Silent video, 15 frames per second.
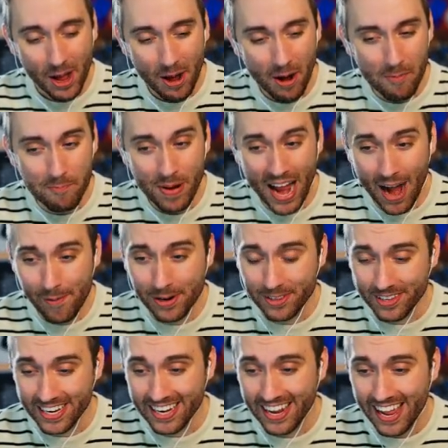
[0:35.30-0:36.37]

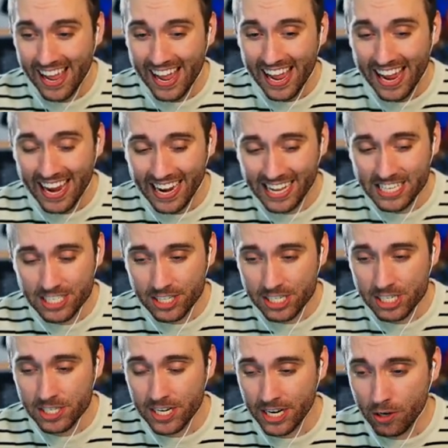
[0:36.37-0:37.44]
Apparently, it's the
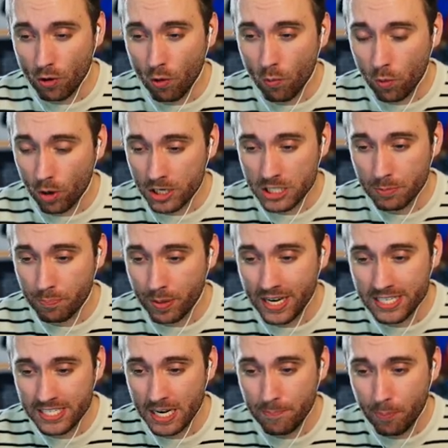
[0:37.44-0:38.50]
single worst
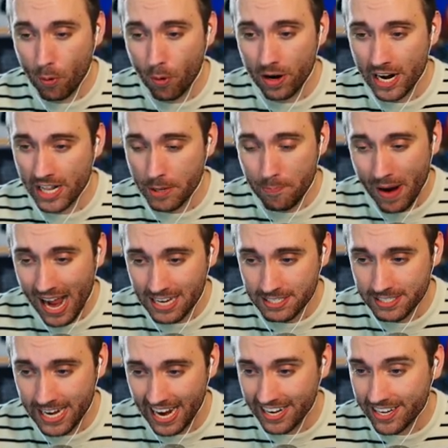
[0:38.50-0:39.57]
PC port in the
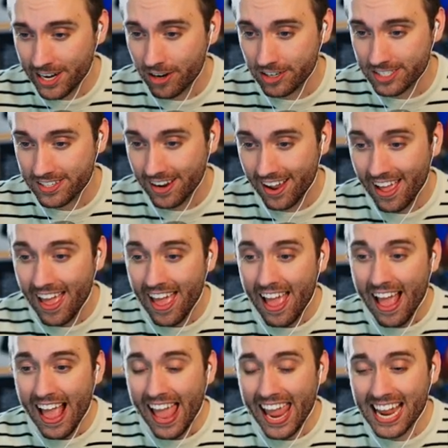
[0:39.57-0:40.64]
past 10 years.
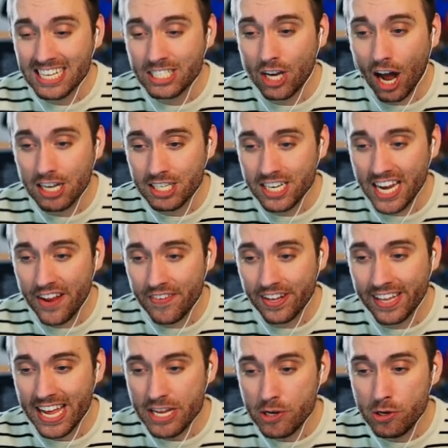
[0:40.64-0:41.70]
It doesn't even
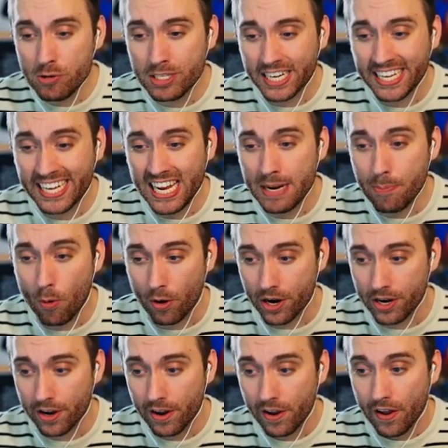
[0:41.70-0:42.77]
let you use a
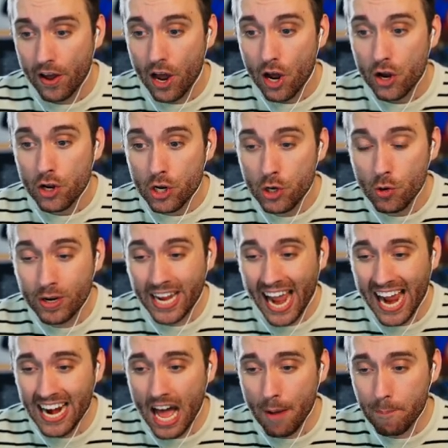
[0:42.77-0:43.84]
keyboard. You
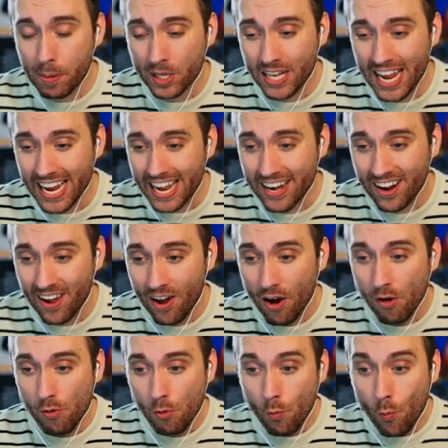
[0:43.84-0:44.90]
cannot play it
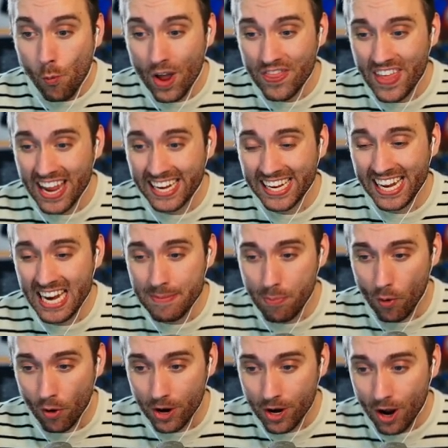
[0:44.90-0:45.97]
with a
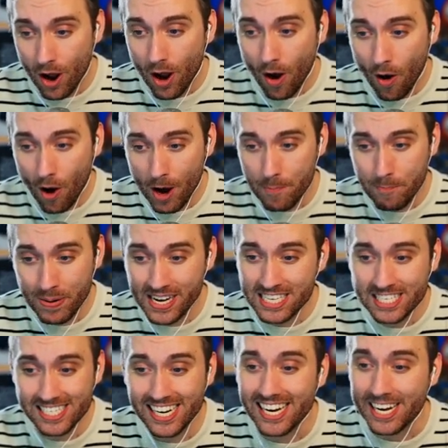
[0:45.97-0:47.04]
keyboard on
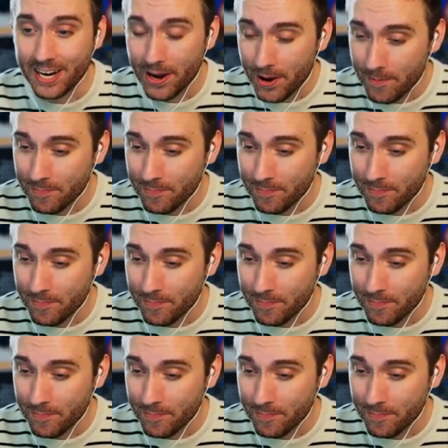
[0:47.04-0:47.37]
PC.